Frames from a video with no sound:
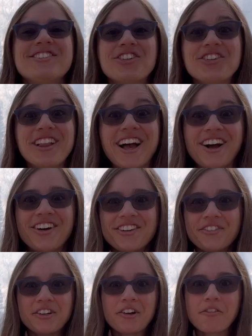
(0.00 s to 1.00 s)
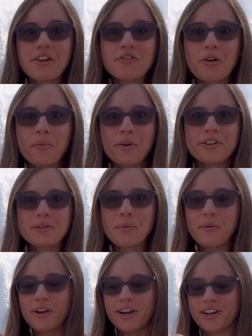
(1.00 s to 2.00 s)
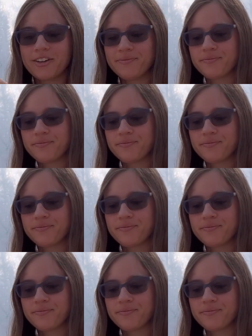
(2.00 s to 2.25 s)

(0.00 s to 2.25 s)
They're loud. I wonder if they're trumpeters. Probably are.